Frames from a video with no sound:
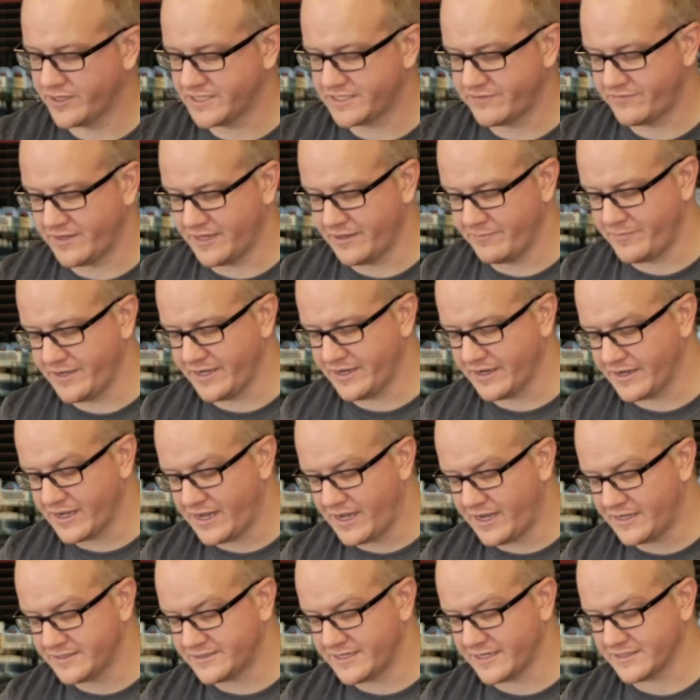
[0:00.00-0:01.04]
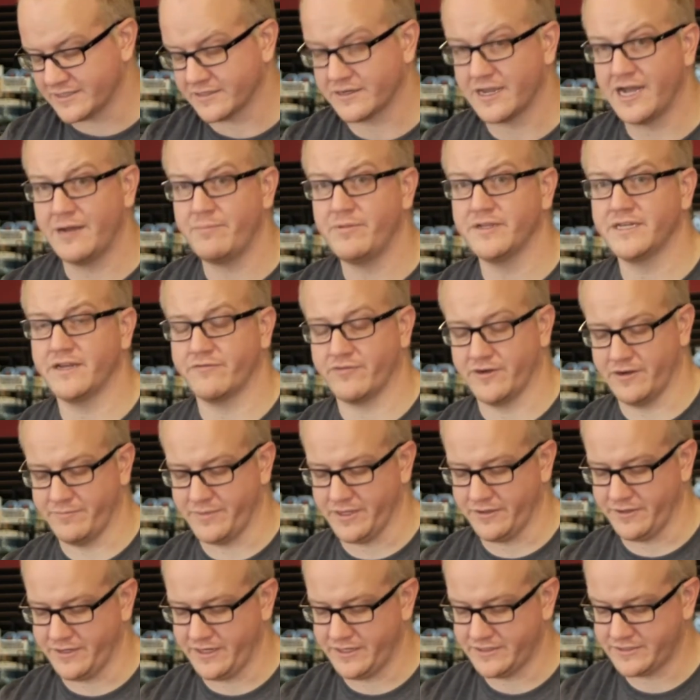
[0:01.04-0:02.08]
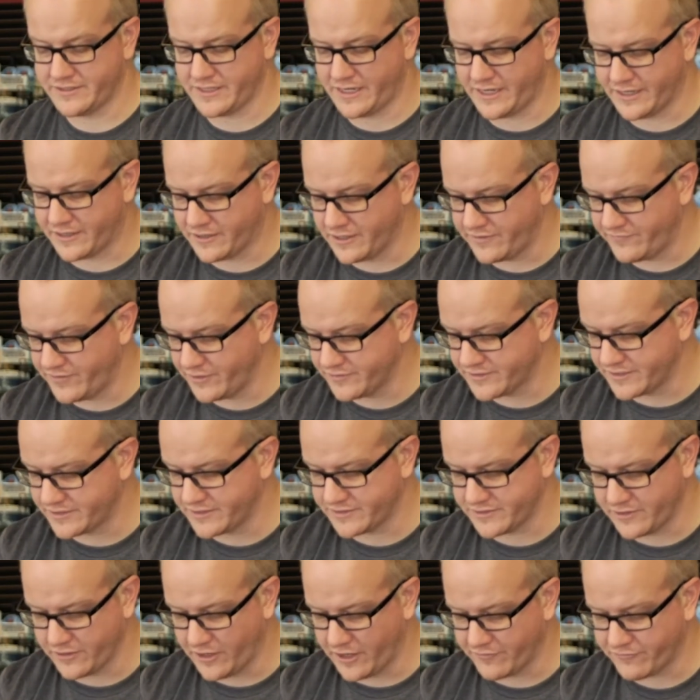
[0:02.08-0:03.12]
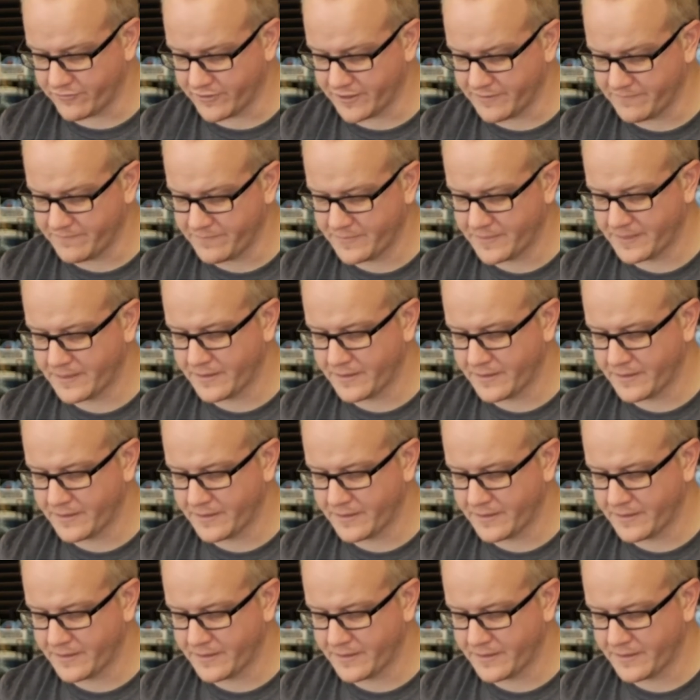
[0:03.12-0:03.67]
Priest of the Olympian Gods has a couple of different abilities. I could have used it as an offering